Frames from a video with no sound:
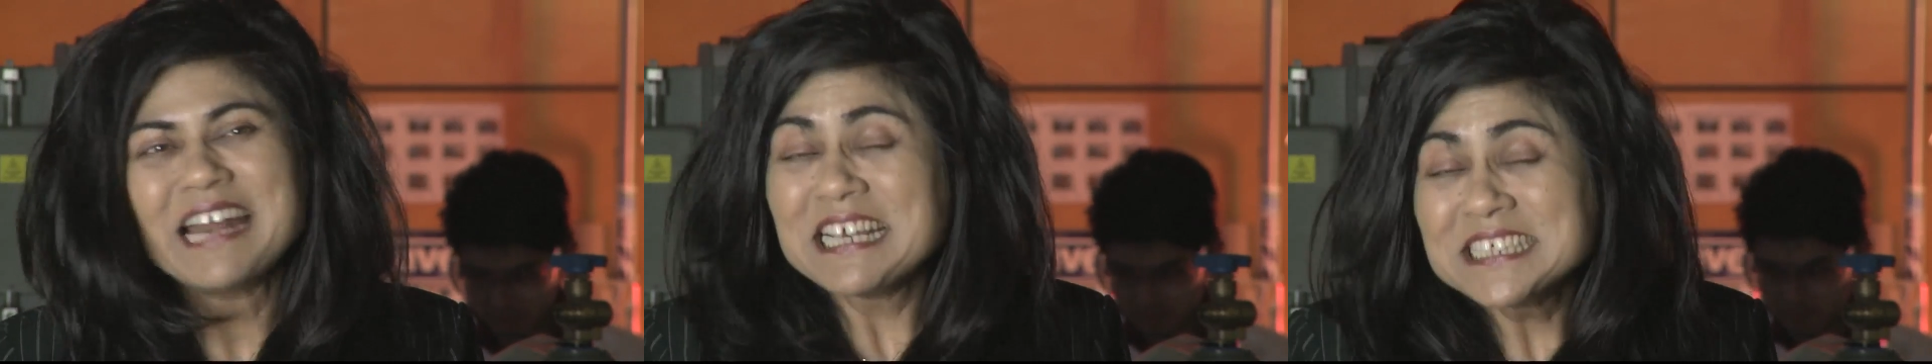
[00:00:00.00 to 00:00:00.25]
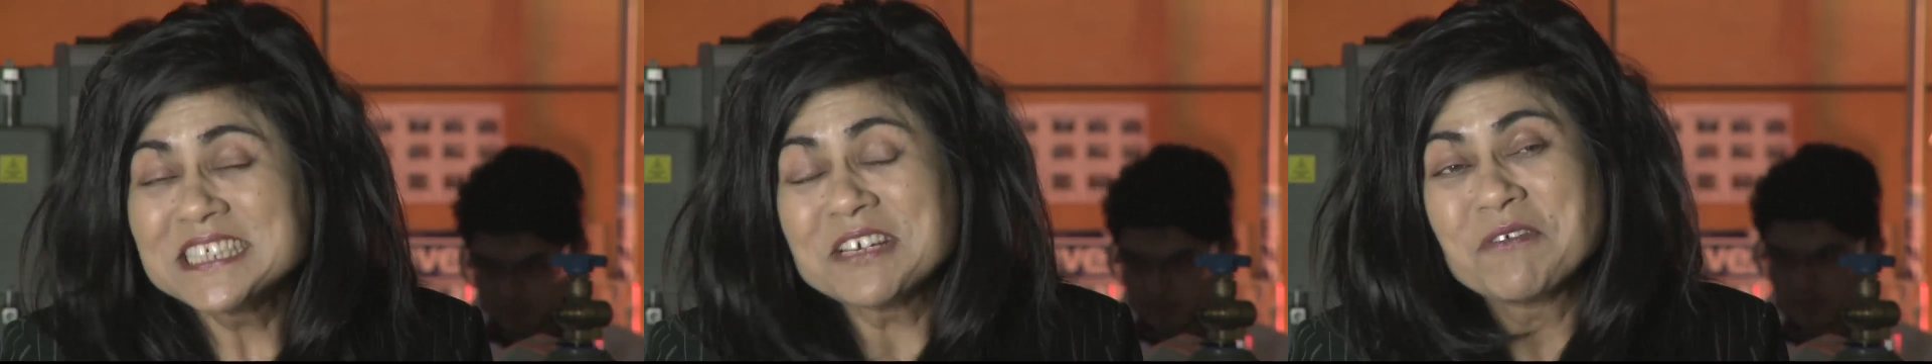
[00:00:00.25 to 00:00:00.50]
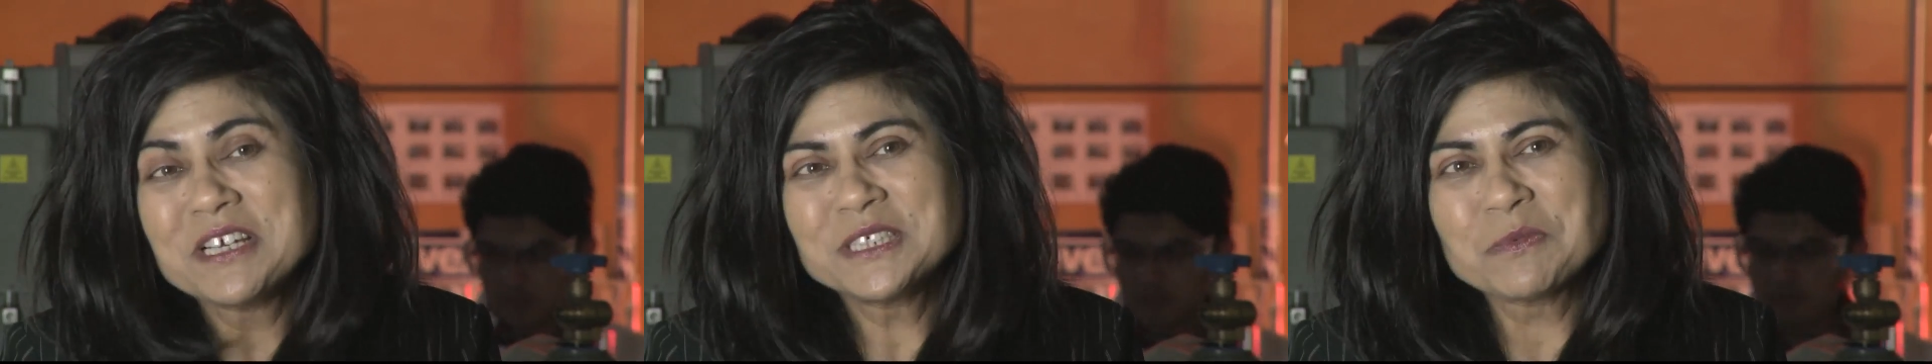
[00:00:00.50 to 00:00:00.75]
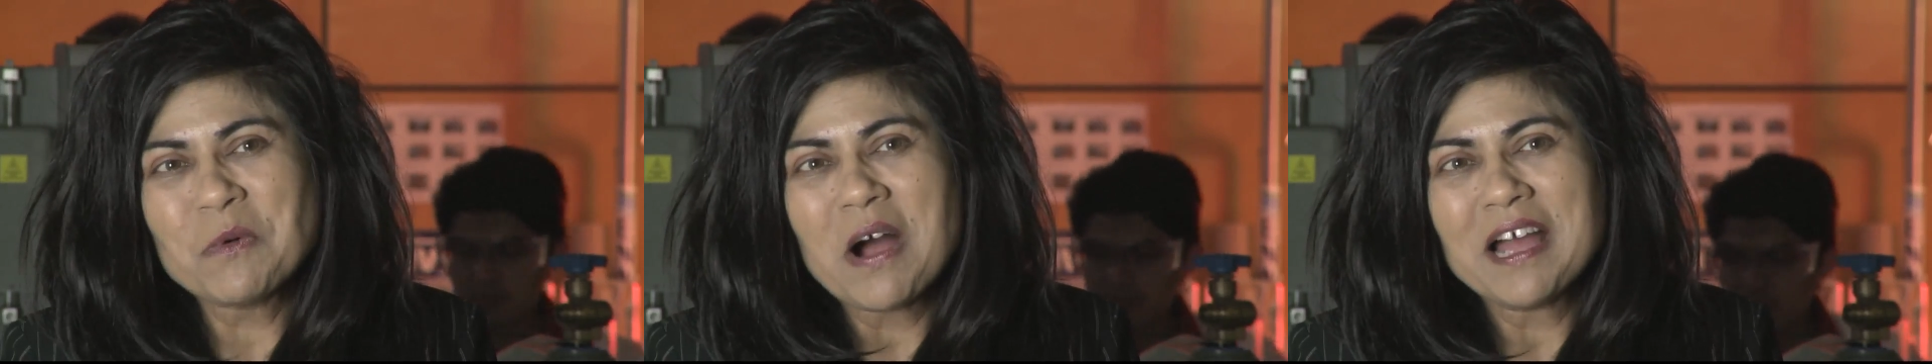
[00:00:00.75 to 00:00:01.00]
and is the
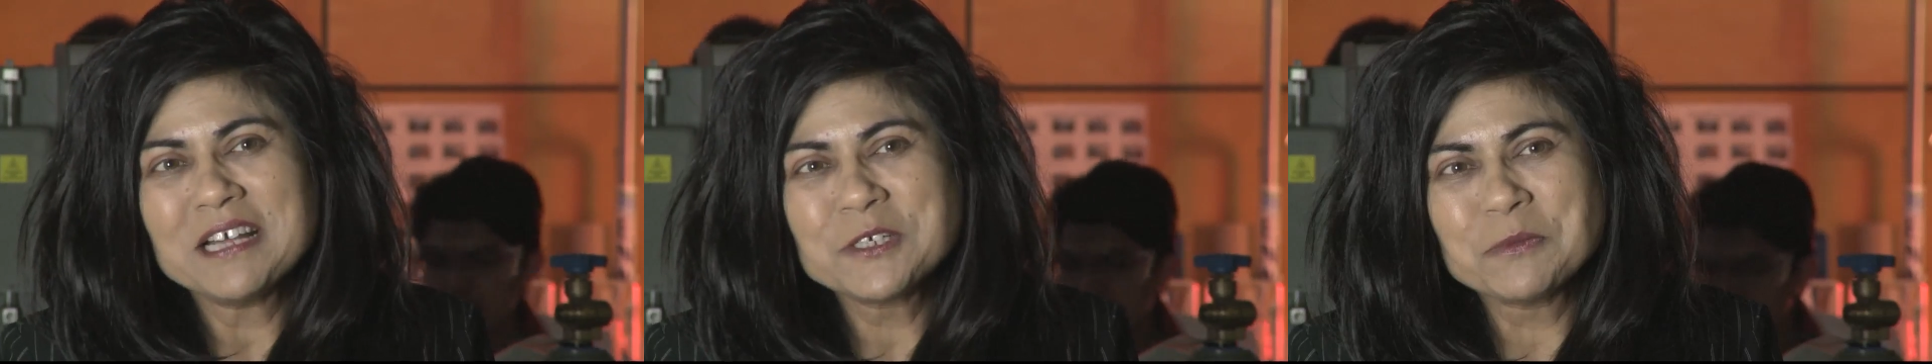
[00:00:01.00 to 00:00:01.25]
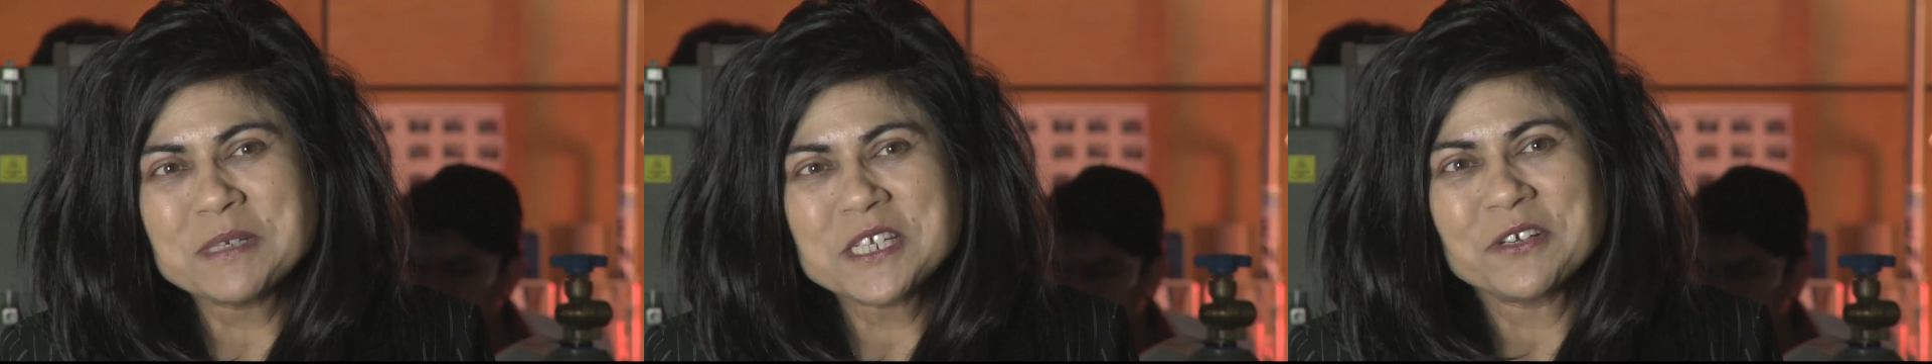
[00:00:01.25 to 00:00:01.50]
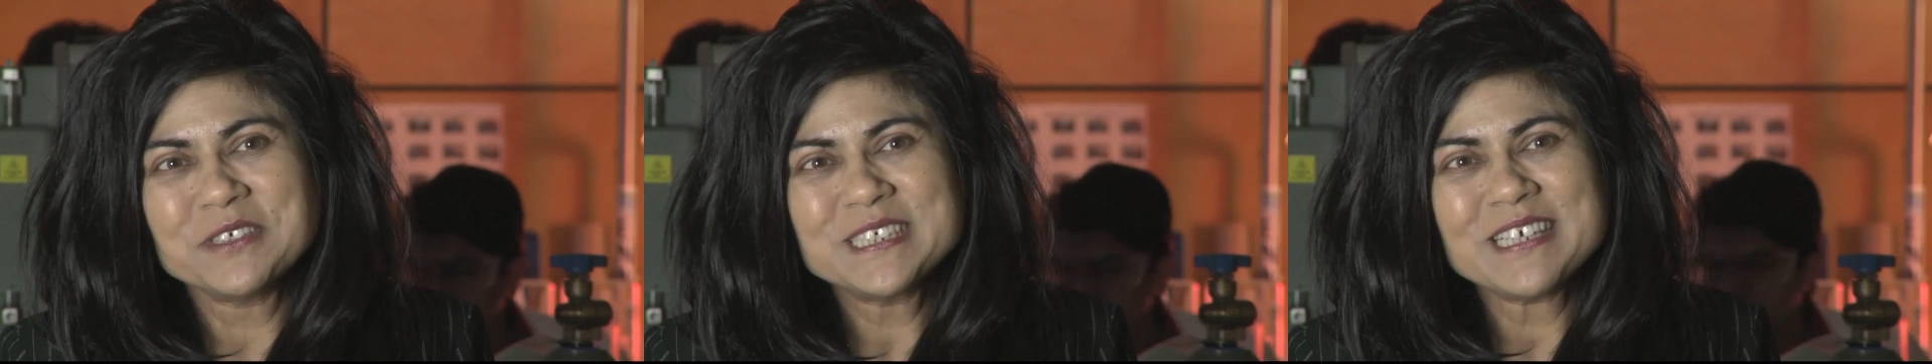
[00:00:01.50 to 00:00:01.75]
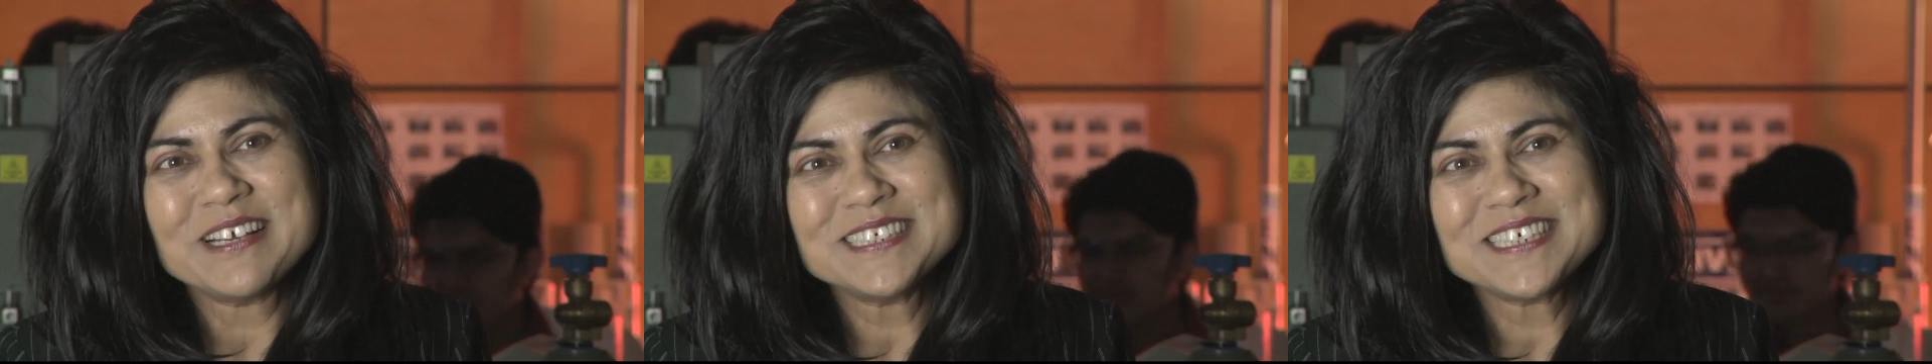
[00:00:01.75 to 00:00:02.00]
reason why I do
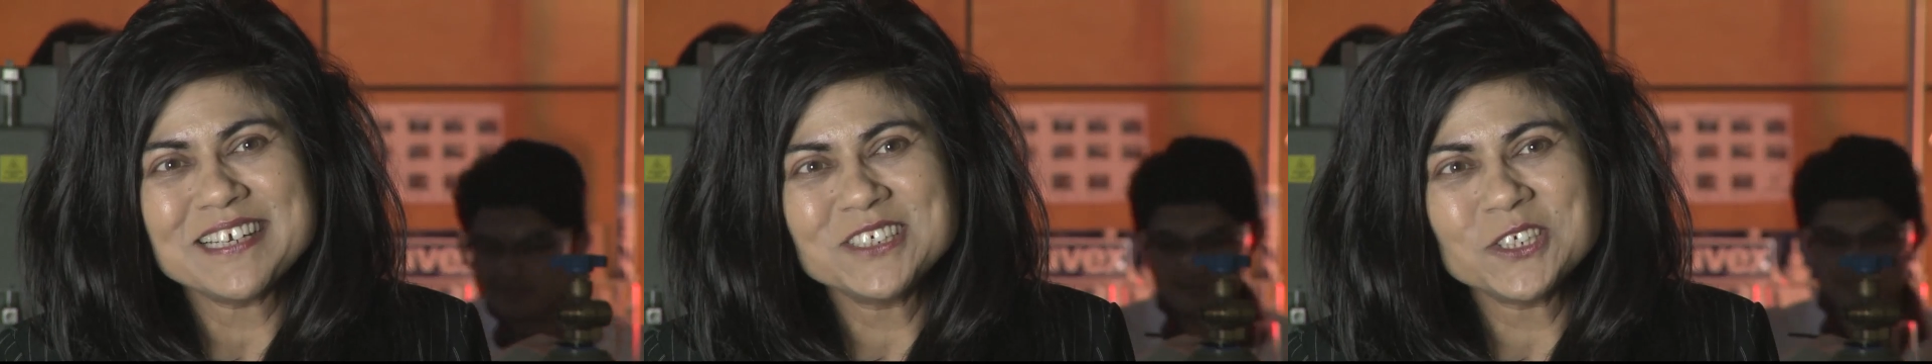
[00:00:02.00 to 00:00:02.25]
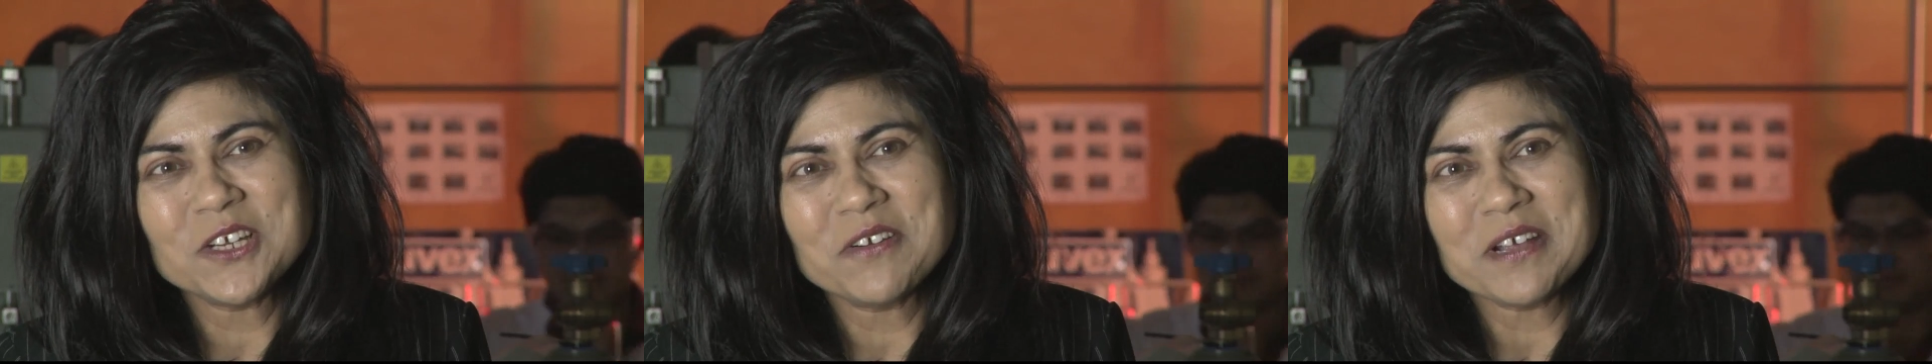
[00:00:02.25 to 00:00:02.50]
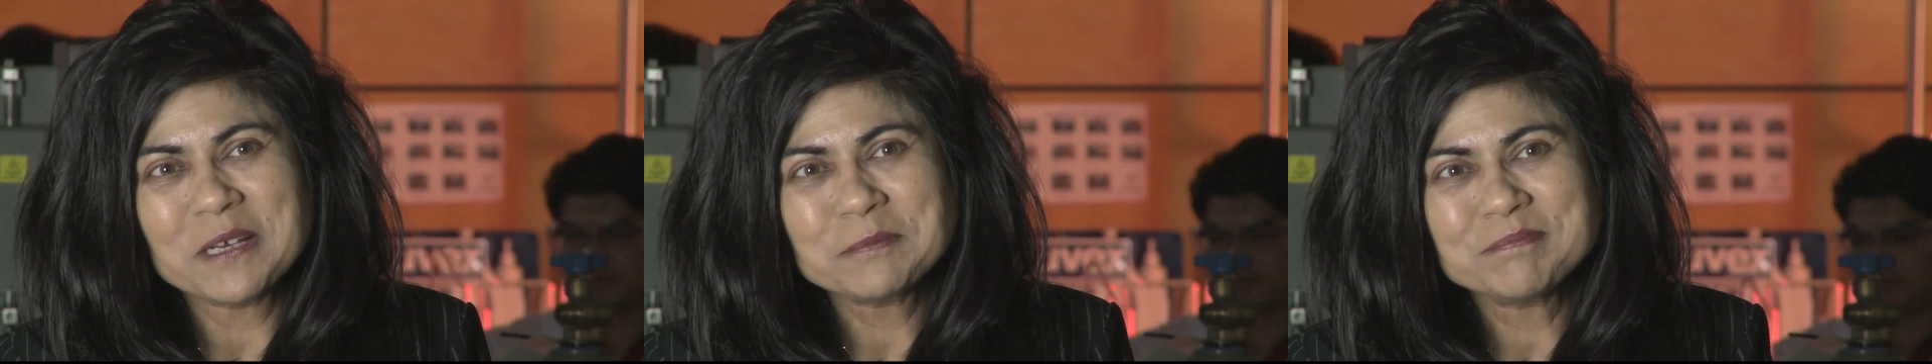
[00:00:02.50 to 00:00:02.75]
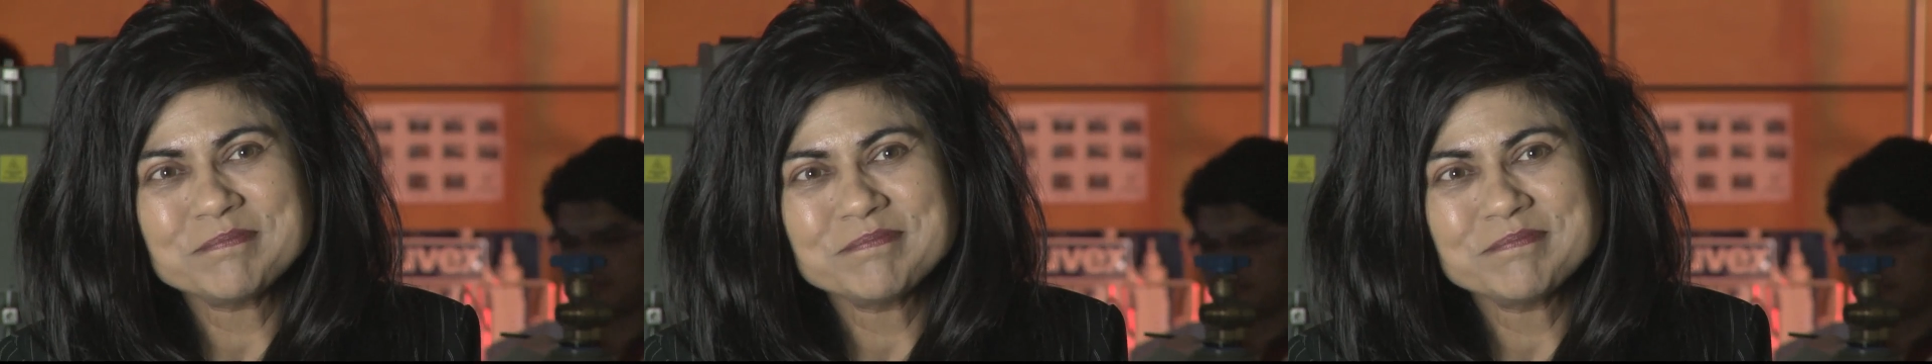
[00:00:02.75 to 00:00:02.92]
material science and engineering.